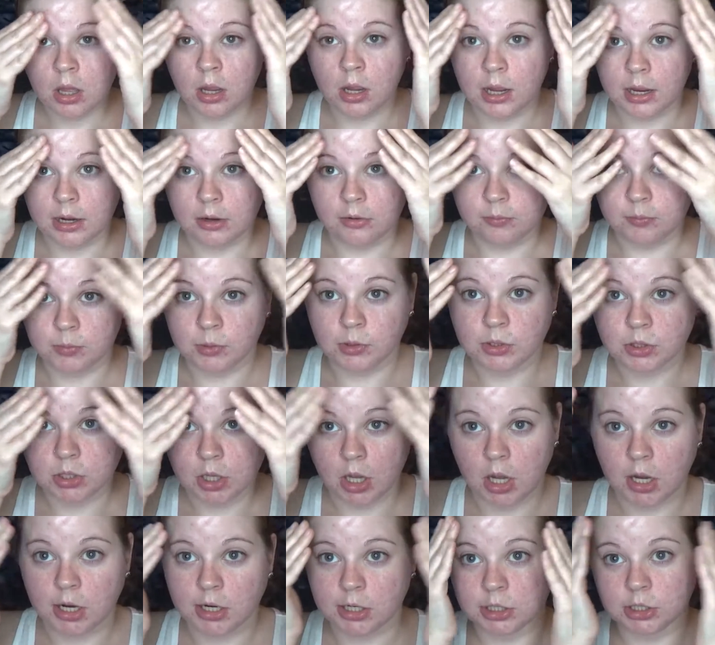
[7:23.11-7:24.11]
kind of
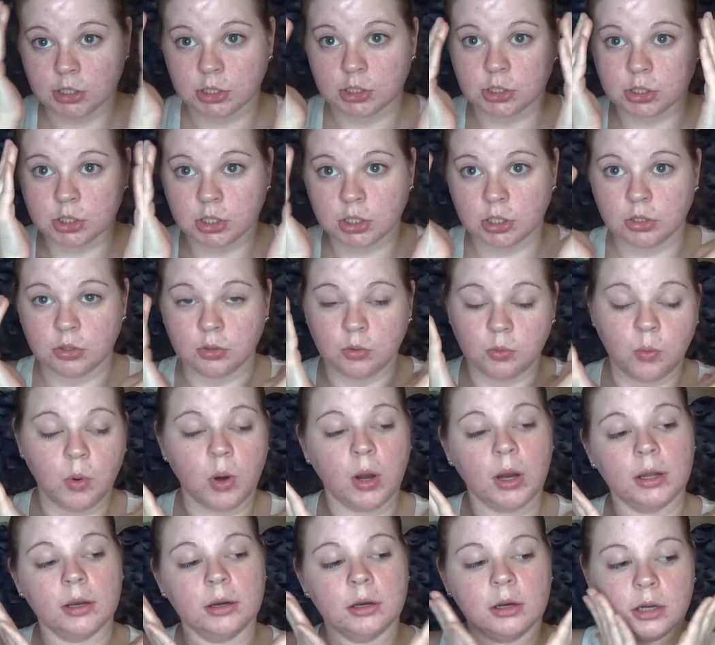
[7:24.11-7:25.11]
massage the
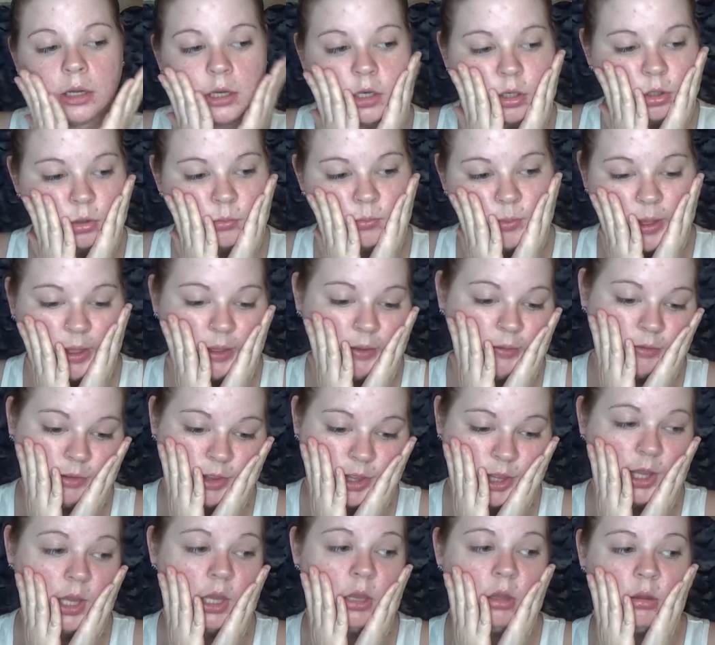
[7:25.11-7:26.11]
water into my
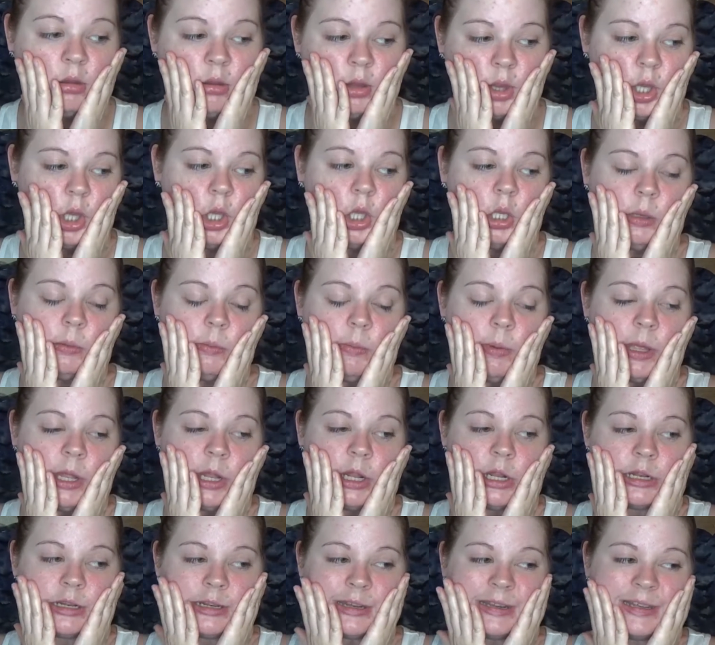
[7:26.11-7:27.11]
face a little
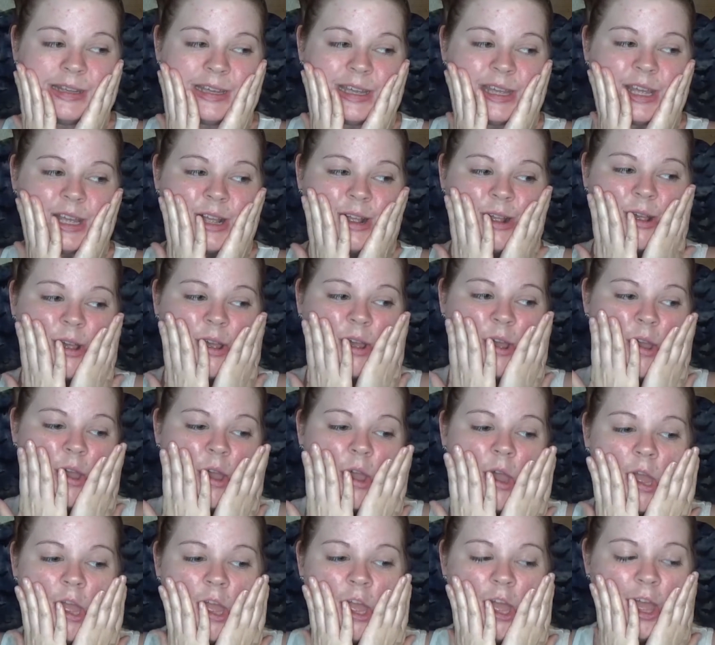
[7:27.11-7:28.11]
bit.
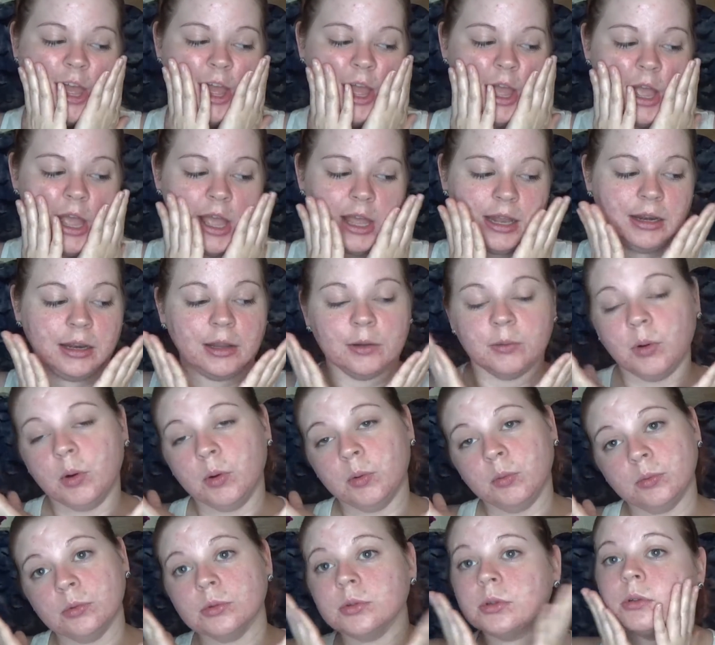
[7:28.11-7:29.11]
And I
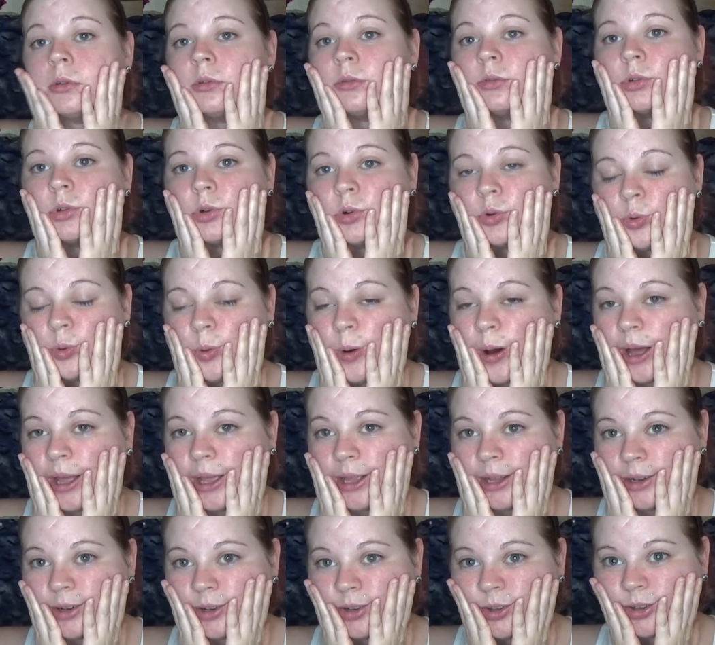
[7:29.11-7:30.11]
won't
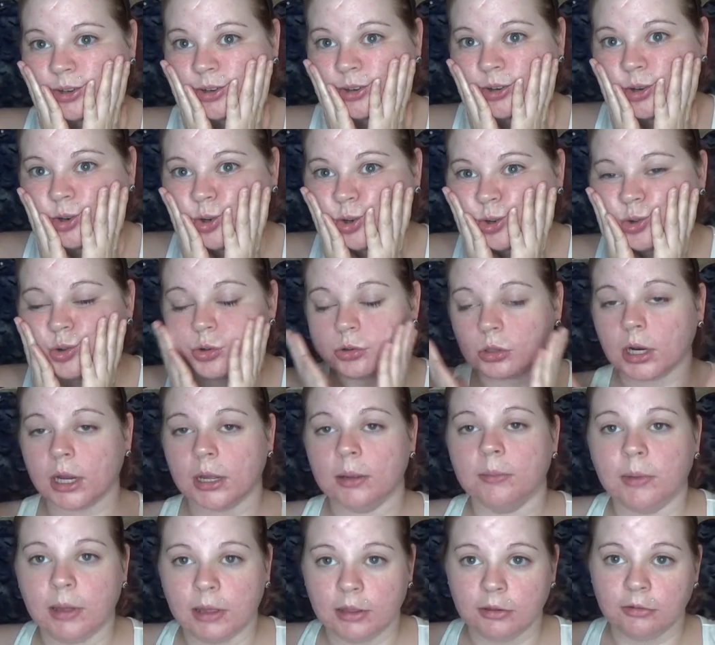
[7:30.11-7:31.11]
quite
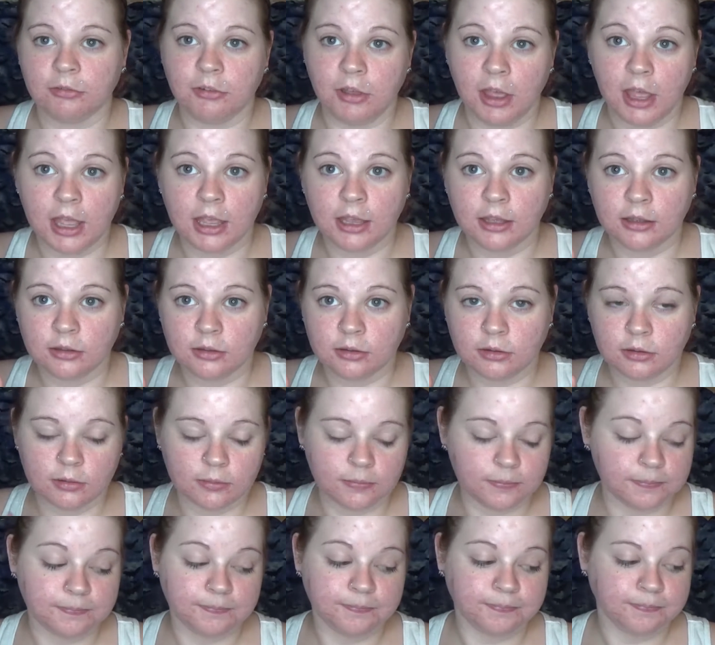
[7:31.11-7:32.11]
dry my
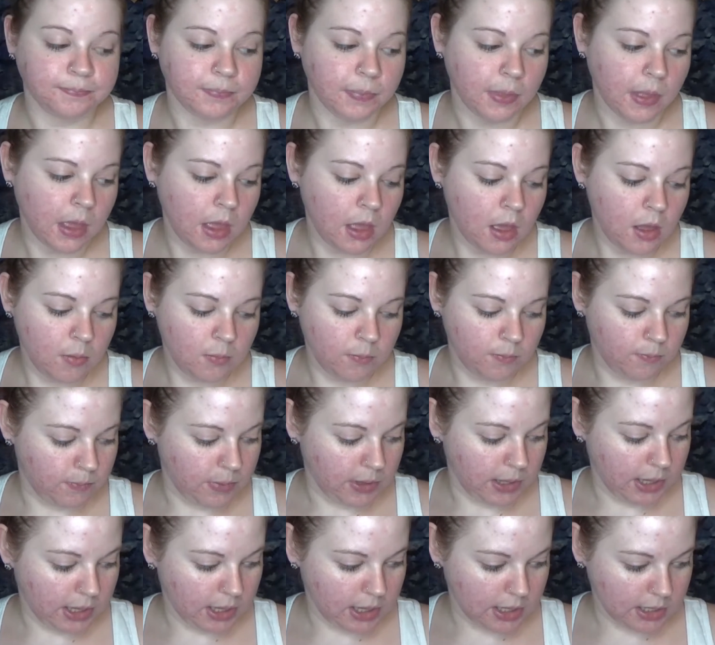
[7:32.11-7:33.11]
face
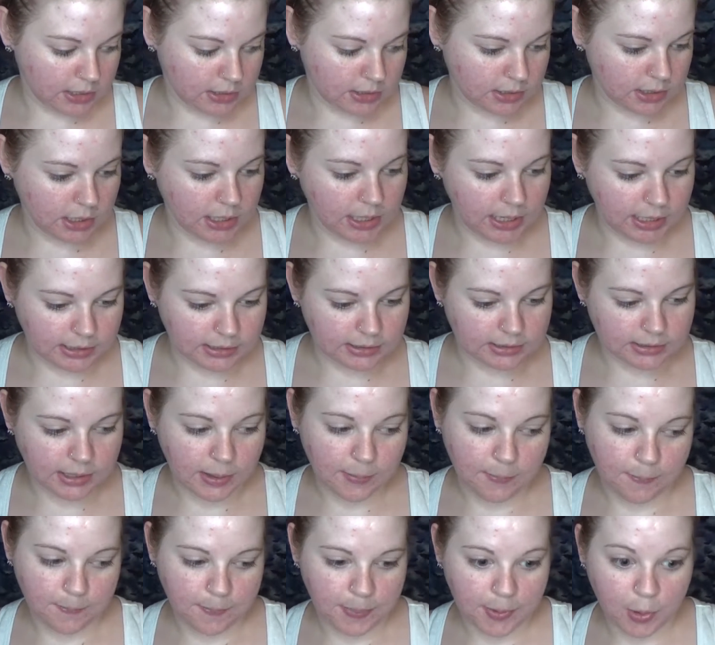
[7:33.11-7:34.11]
because the next
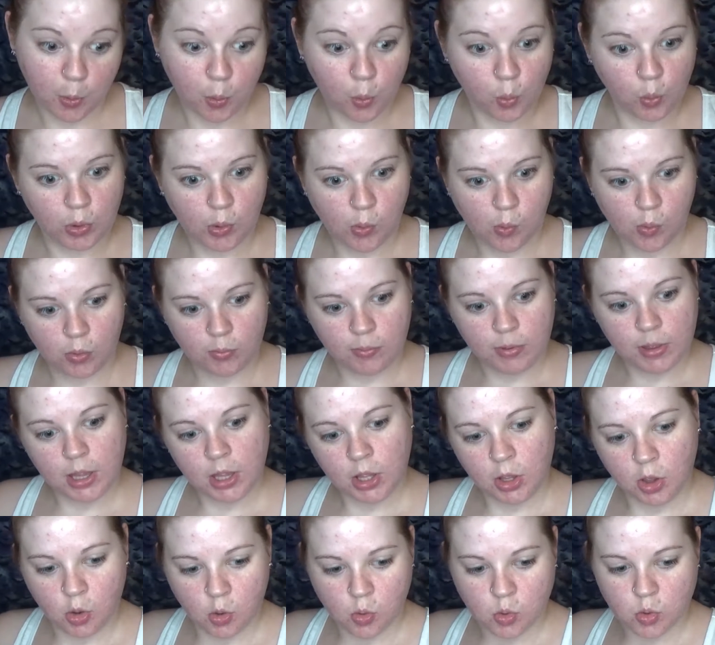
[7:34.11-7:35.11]
step we will be
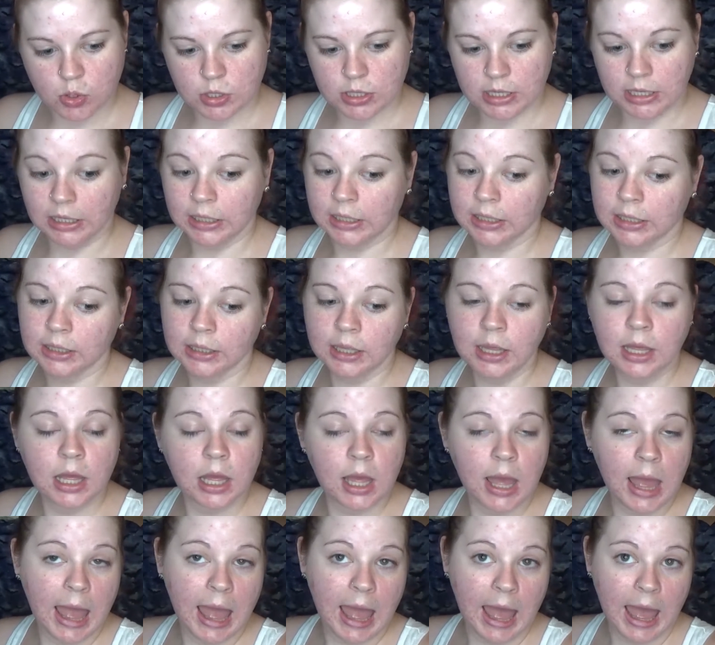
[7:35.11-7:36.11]

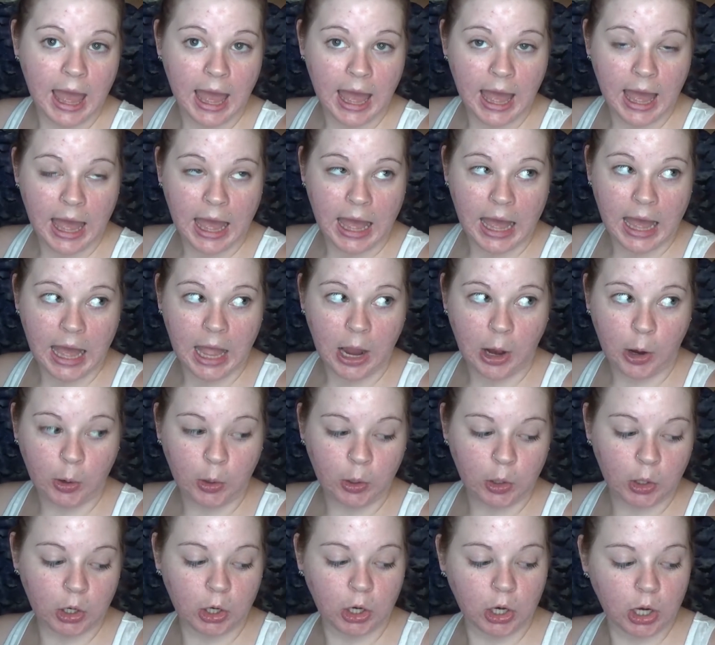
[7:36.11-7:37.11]
using
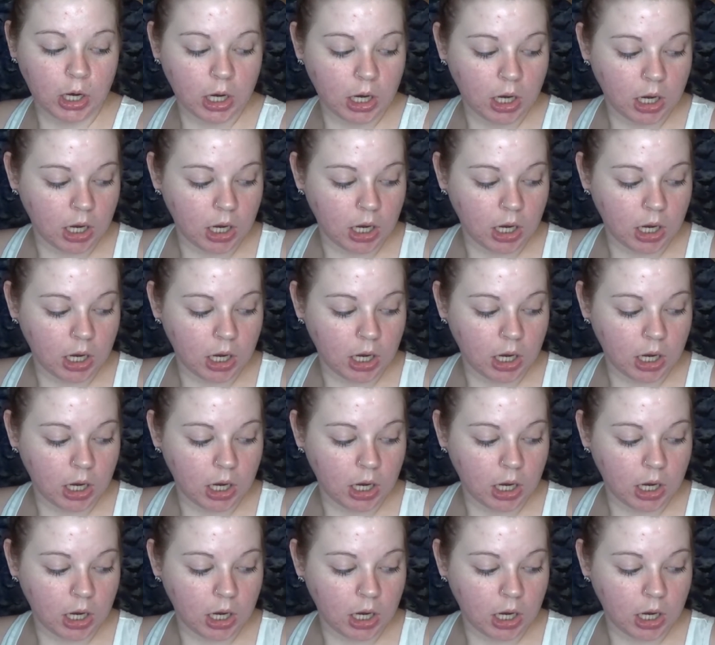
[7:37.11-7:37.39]
our